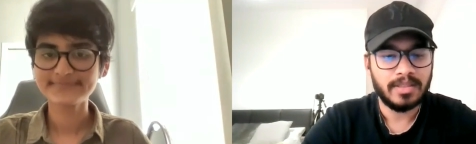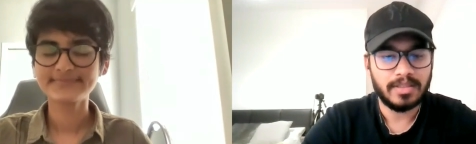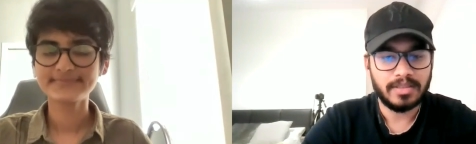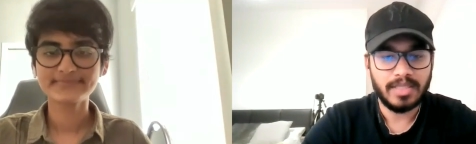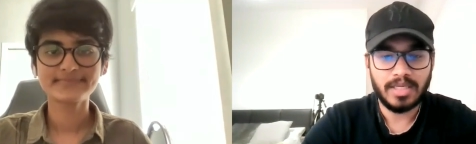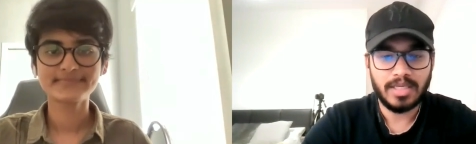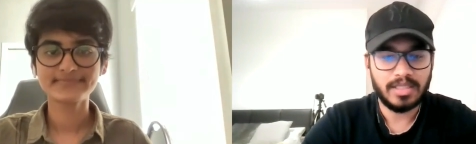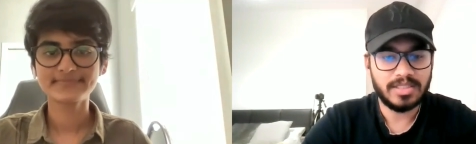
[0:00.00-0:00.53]
Speaker 1: uh,
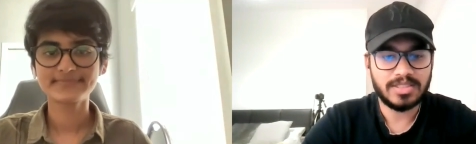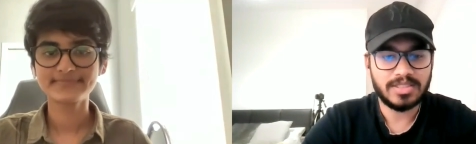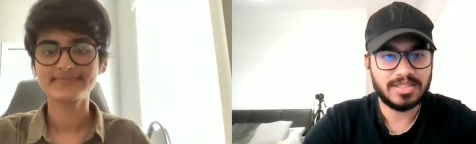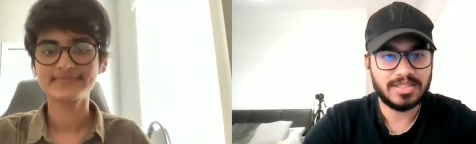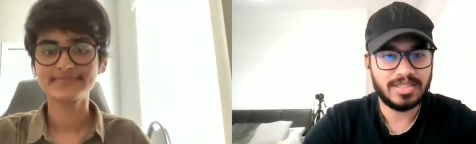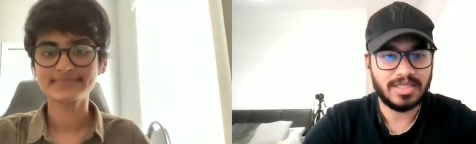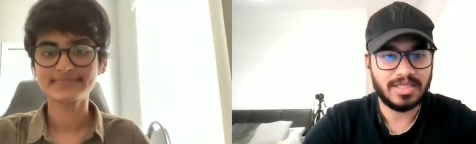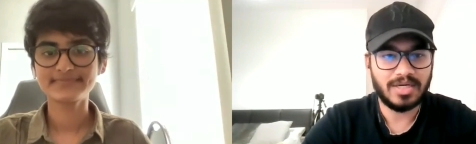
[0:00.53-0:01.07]
yeah,
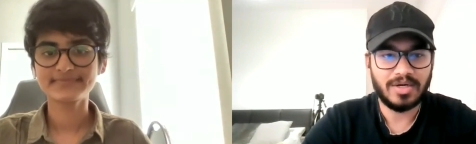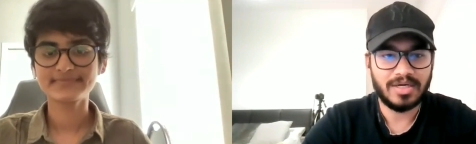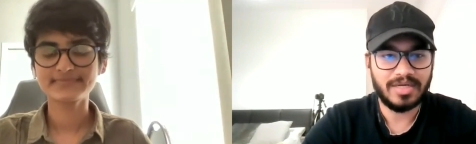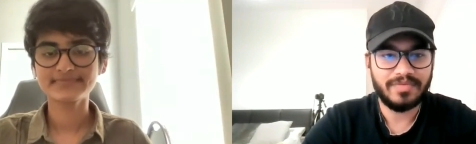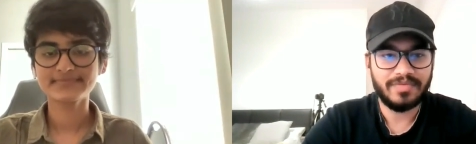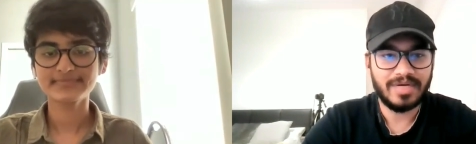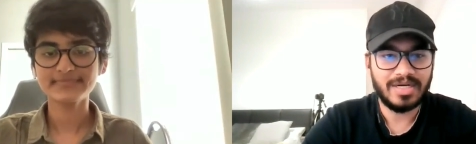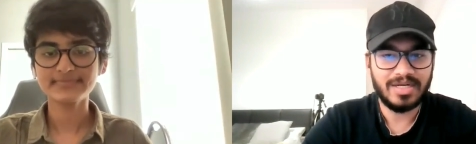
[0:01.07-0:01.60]
it's uh,
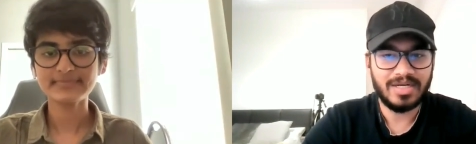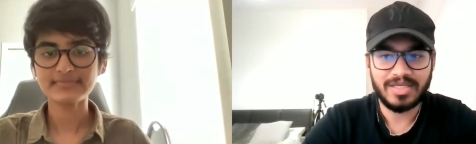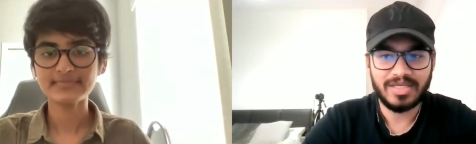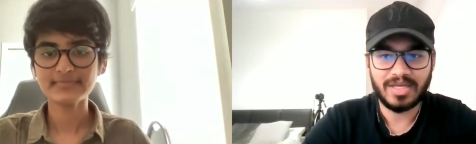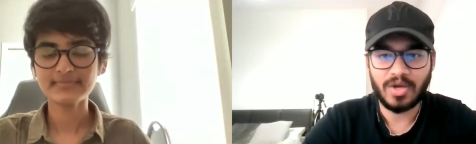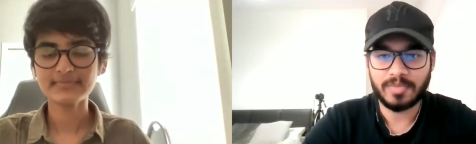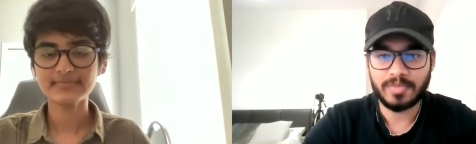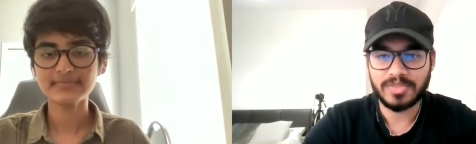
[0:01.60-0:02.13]
definitely
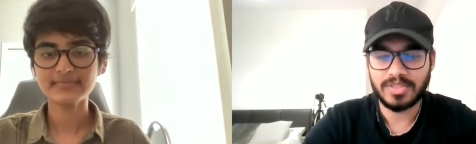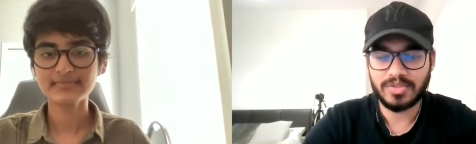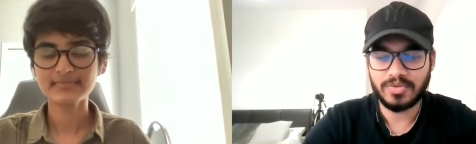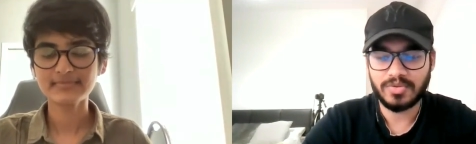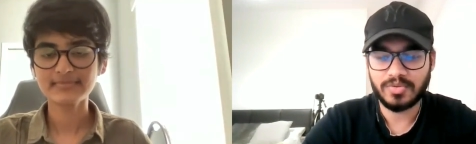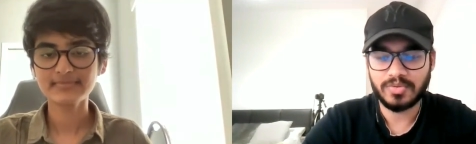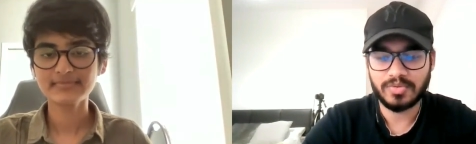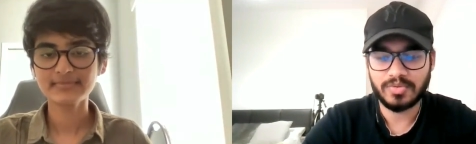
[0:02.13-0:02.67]
an option
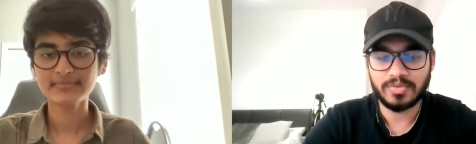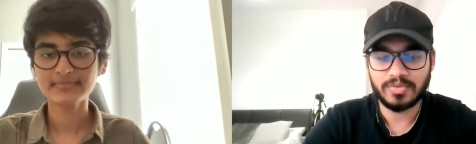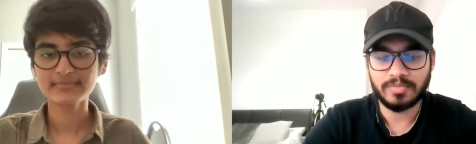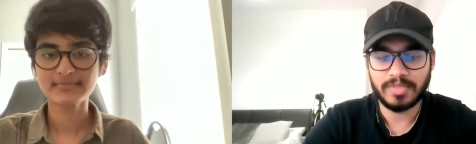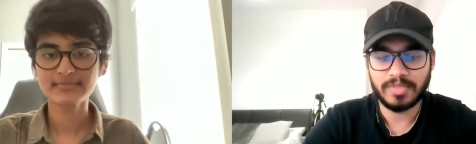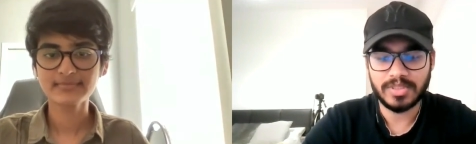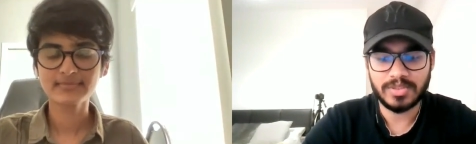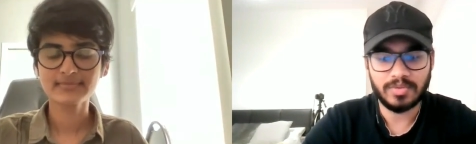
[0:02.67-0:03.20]
to
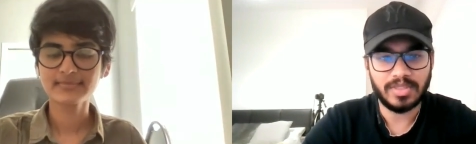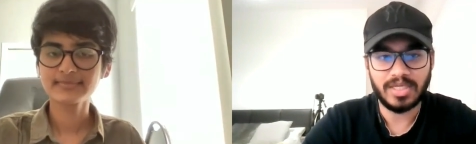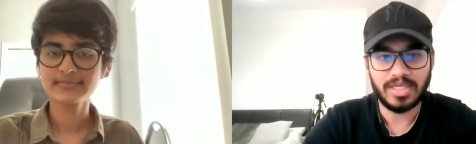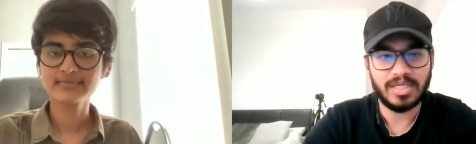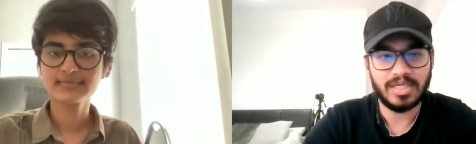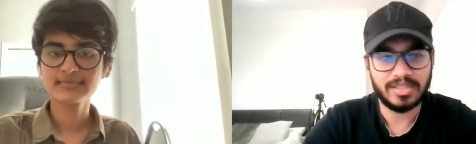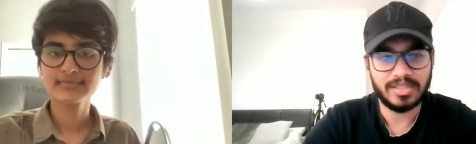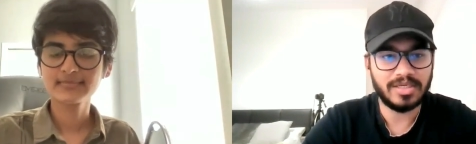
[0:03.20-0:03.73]
pursue in
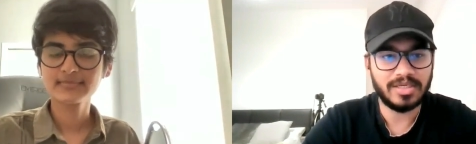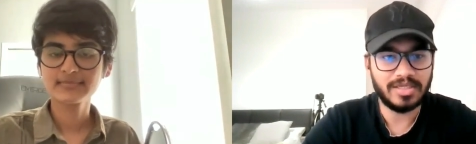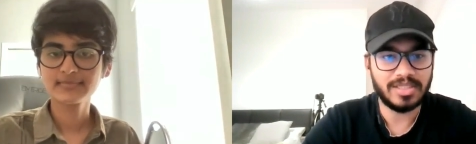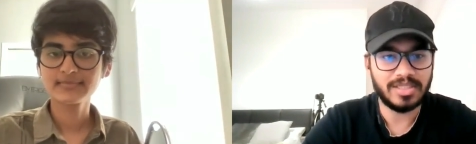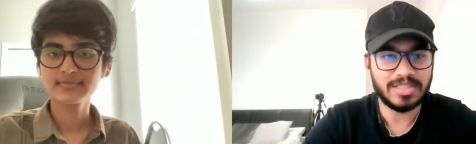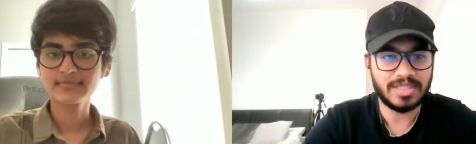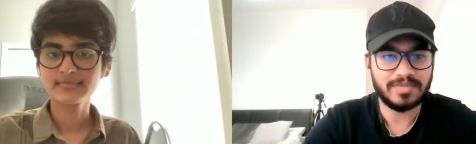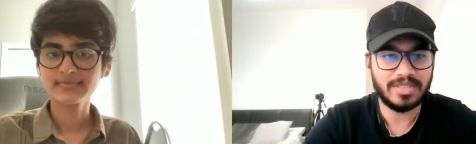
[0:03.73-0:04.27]
any other
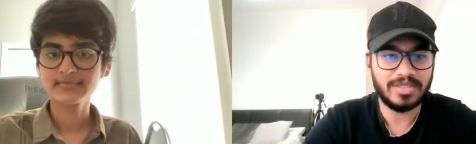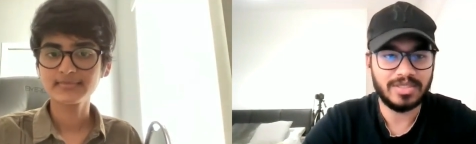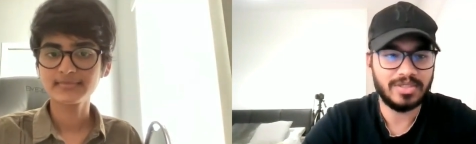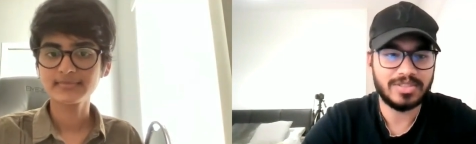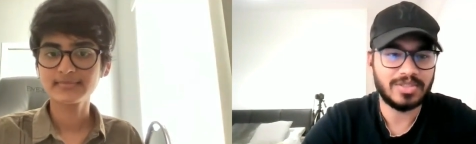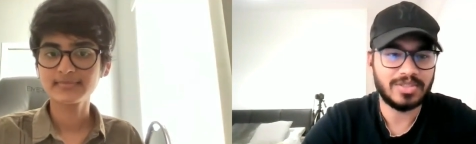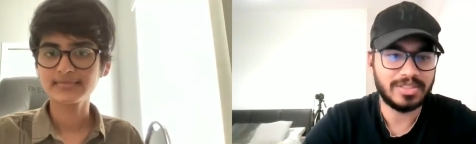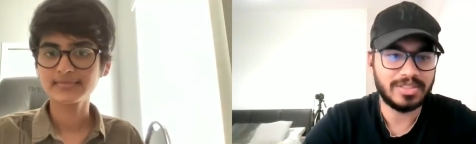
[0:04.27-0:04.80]
countries as well, and
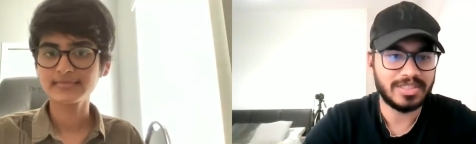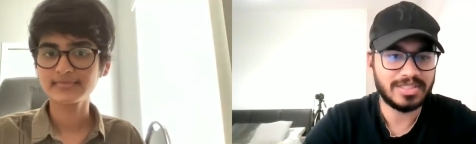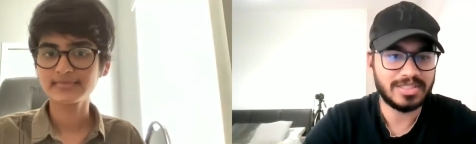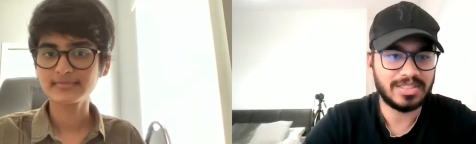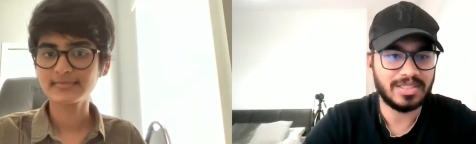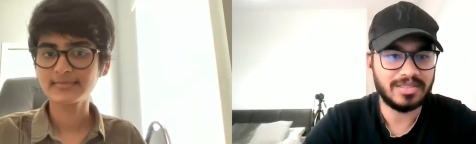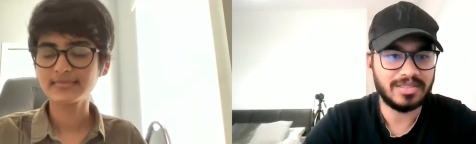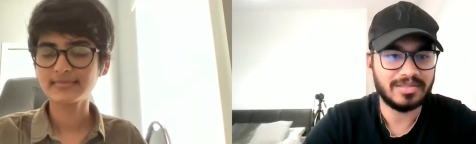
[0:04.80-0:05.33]
it's not
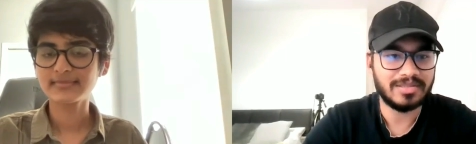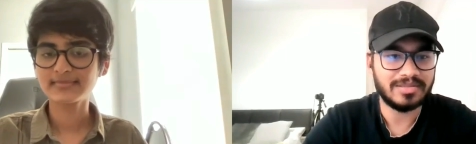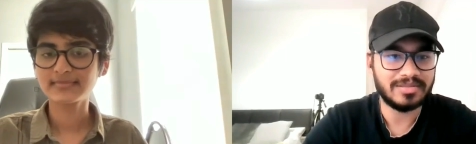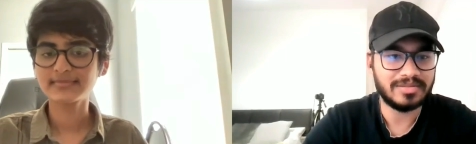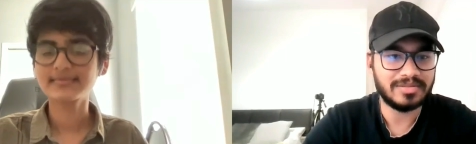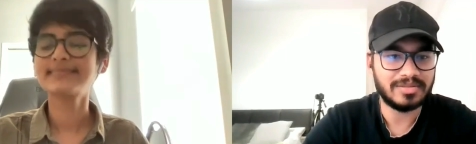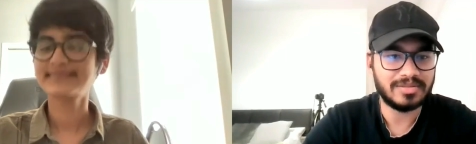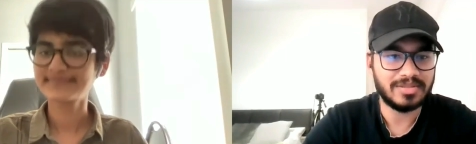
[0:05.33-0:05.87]
just in
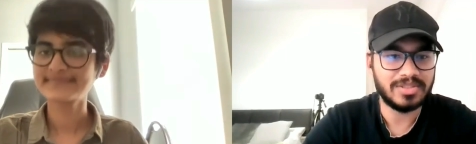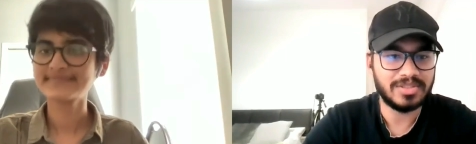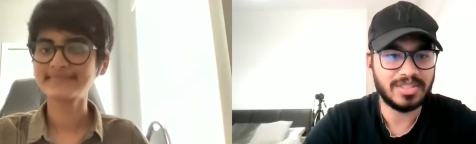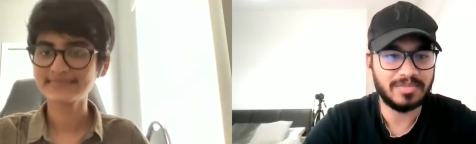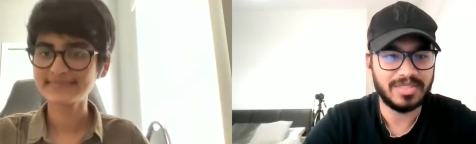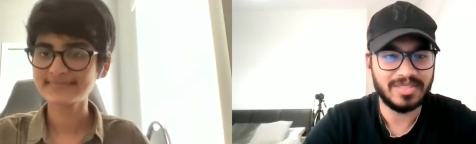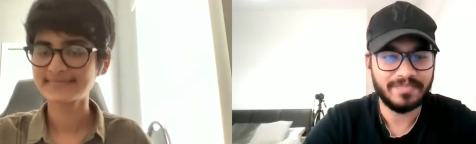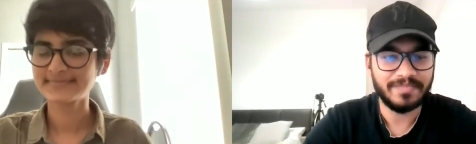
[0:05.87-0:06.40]
uh,
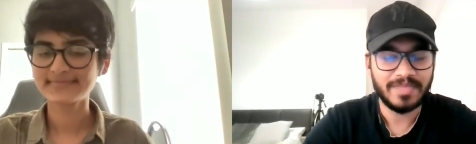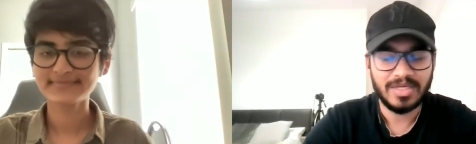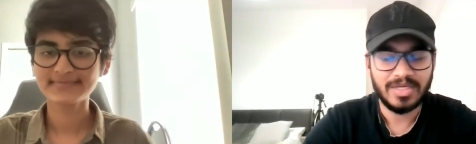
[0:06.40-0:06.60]
Germany.